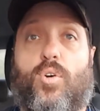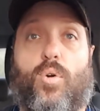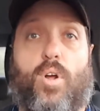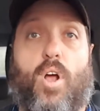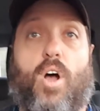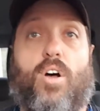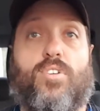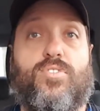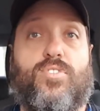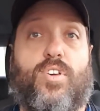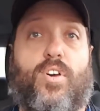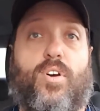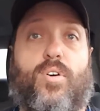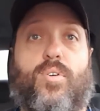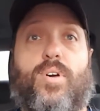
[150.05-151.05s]
who are
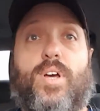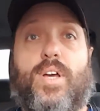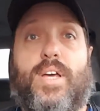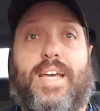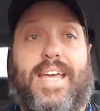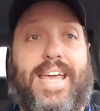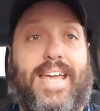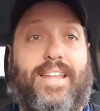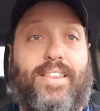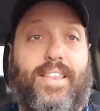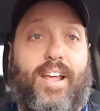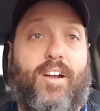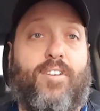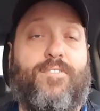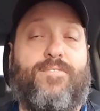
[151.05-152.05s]
also in
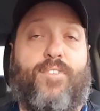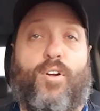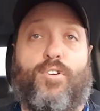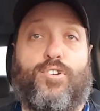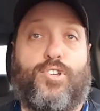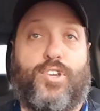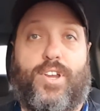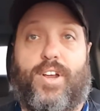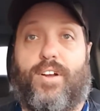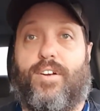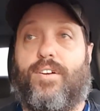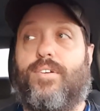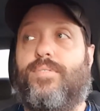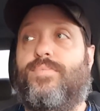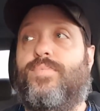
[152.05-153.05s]
their first year.